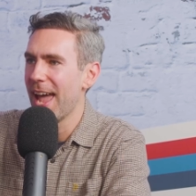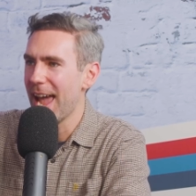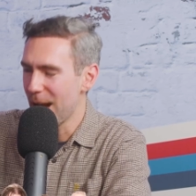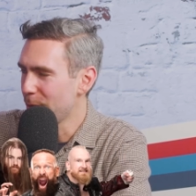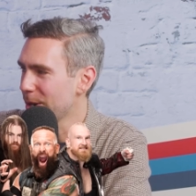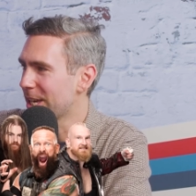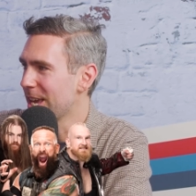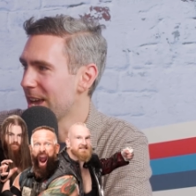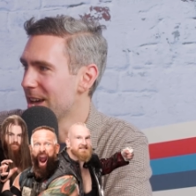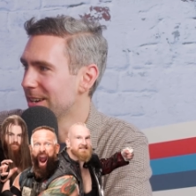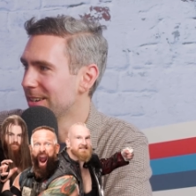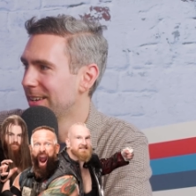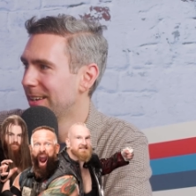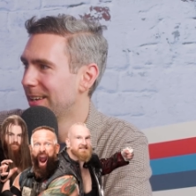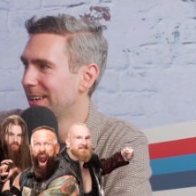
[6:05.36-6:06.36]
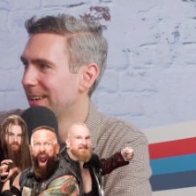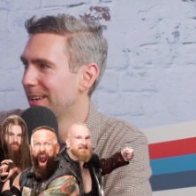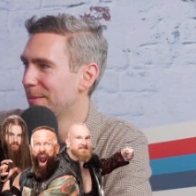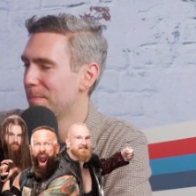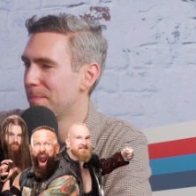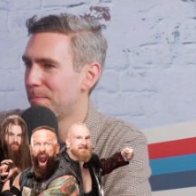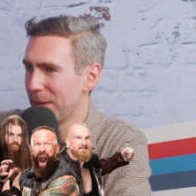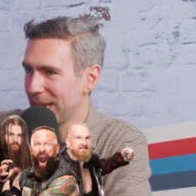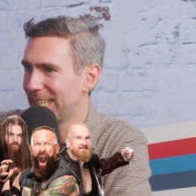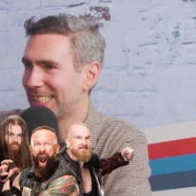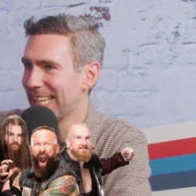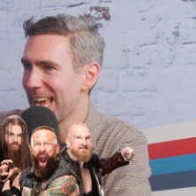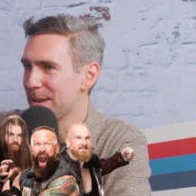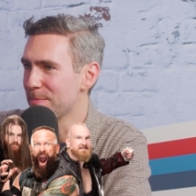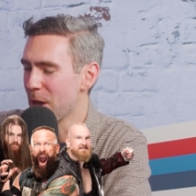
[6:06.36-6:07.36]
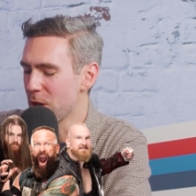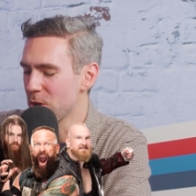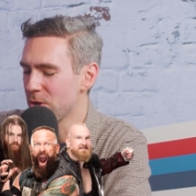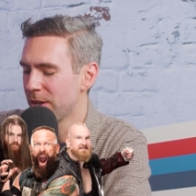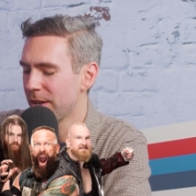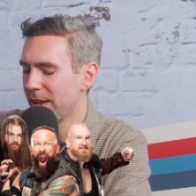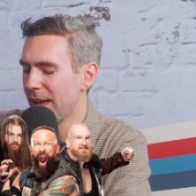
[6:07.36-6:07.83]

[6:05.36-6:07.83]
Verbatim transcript: Eric Young, Big Damo,